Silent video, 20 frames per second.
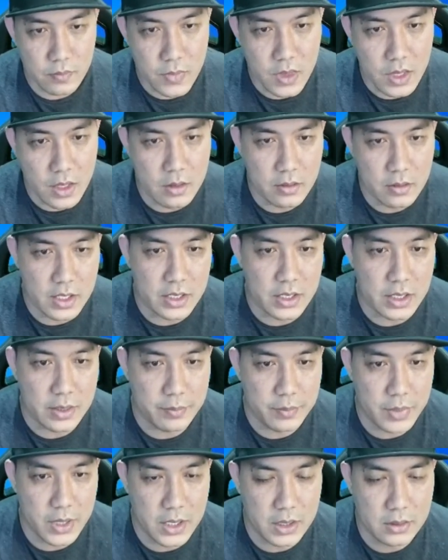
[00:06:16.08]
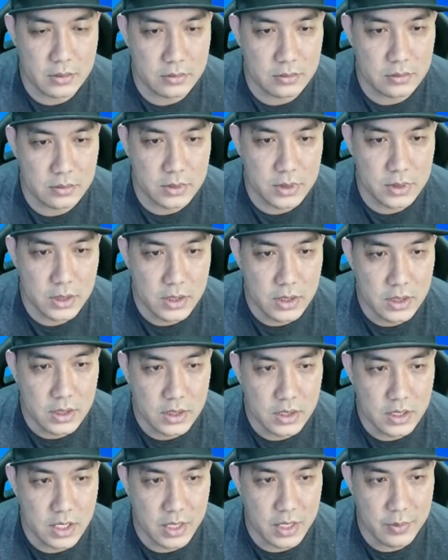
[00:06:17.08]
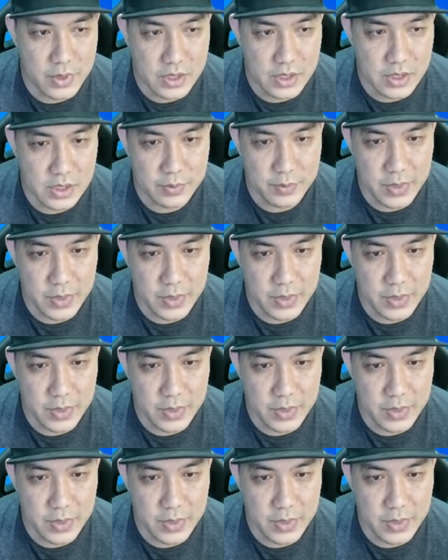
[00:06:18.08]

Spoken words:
Alright, they pound the hibiscus